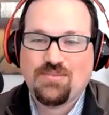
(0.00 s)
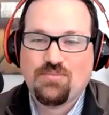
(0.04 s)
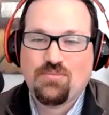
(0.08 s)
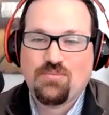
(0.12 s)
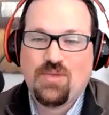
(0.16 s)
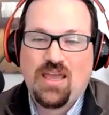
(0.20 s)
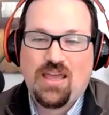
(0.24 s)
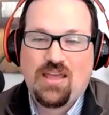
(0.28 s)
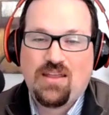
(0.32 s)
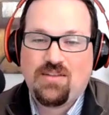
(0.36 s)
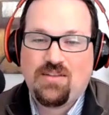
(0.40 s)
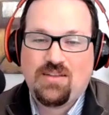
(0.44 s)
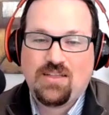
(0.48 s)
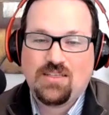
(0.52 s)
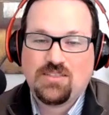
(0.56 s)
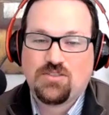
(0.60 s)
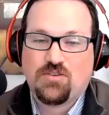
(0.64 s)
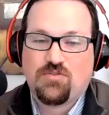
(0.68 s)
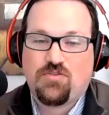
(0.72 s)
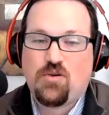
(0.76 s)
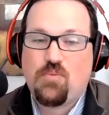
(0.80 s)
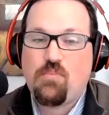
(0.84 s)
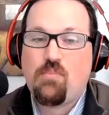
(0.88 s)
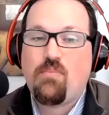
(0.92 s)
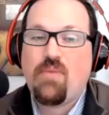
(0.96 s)
And these
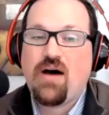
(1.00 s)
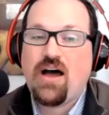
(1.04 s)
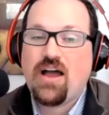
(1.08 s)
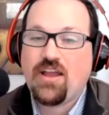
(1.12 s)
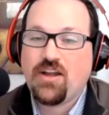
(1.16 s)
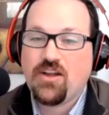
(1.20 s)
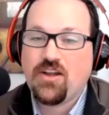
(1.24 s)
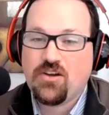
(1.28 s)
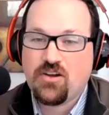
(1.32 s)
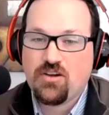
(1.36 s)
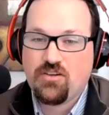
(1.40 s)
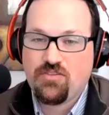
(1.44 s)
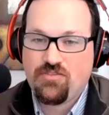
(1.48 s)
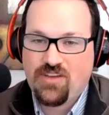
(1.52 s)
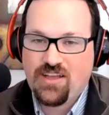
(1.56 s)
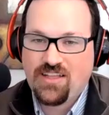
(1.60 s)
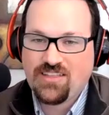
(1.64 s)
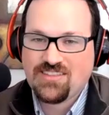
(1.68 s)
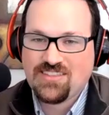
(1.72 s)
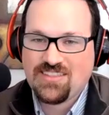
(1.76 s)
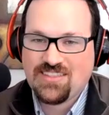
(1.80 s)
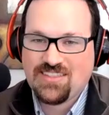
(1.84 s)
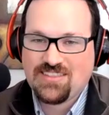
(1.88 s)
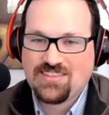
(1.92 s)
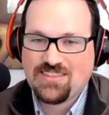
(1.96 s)
are for minor
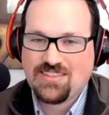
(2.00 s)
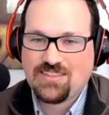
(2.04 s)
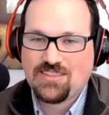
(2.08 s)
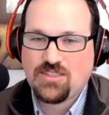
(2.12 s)
offenses.